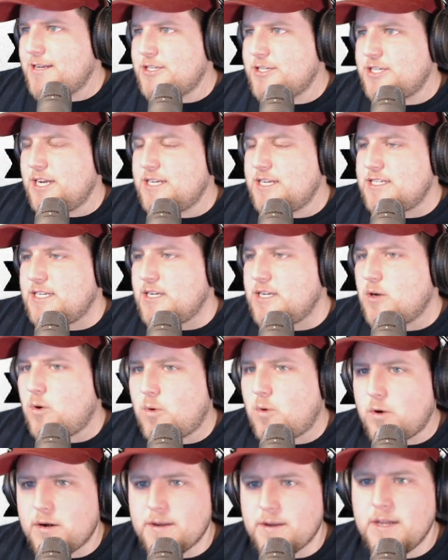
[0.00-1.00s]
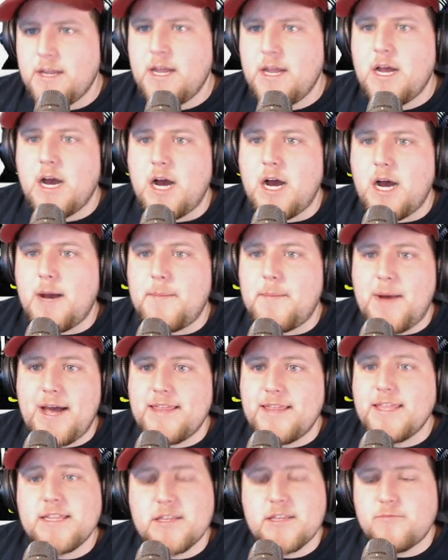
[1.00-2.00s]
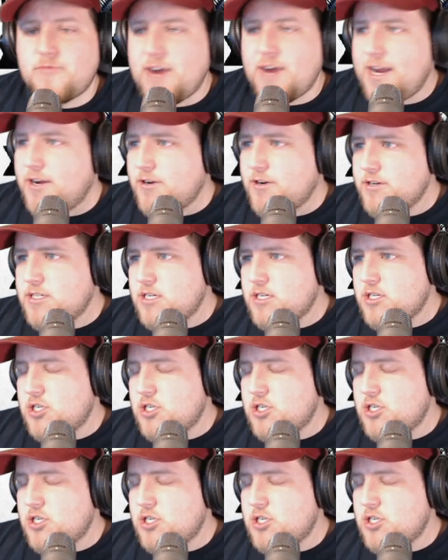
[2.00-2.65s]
J.C. Horn. I think the Raiders